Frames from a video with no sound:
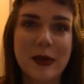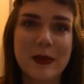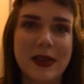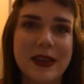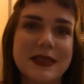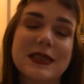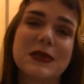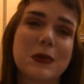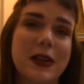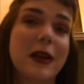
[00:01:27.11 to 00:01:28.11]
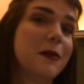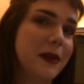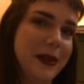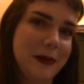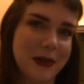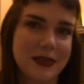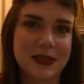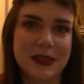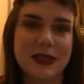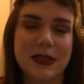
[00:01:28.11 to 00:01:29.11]
because it's what I really want
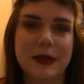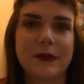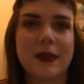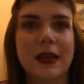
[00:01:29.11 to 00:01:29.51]
to do.